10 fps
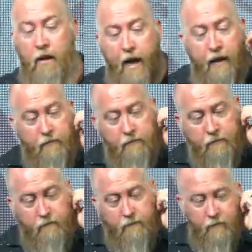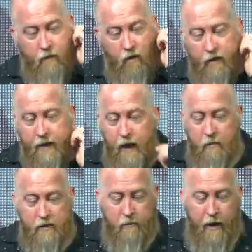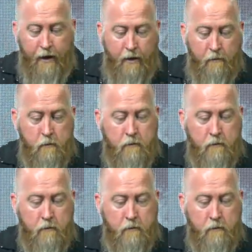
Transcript: Okay. Hopefully that's helping somebody.